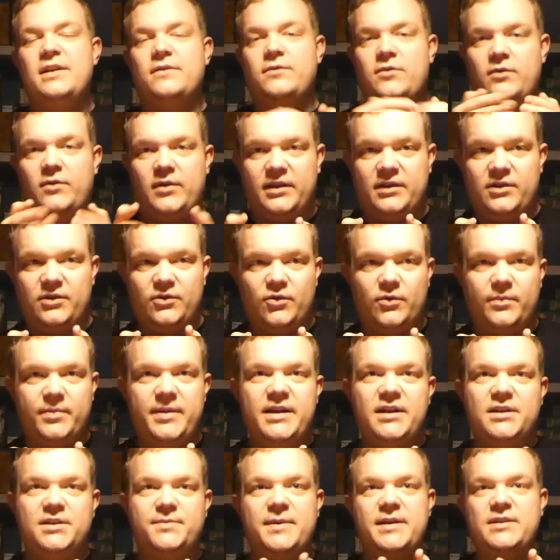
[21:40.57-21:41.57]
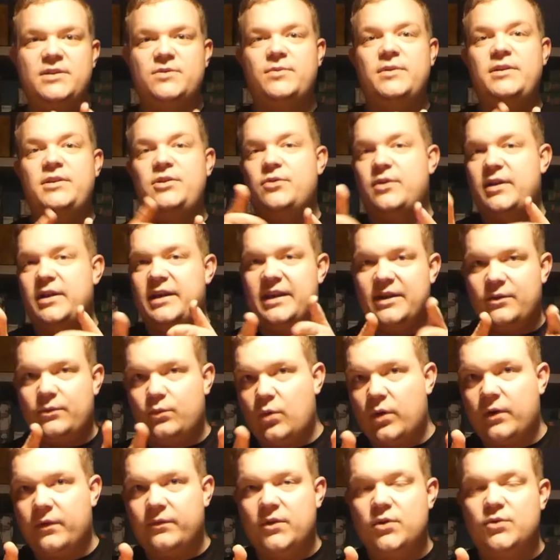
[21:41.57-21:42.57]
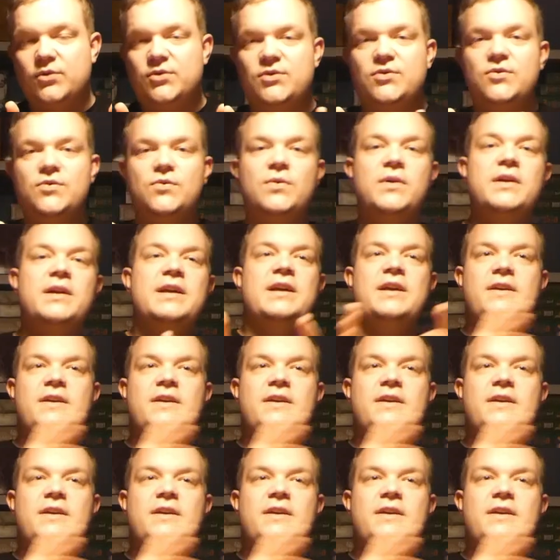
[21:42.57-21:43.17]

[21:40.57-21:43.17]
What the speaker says: If you've got the European expansion, well, you can get one of those 2.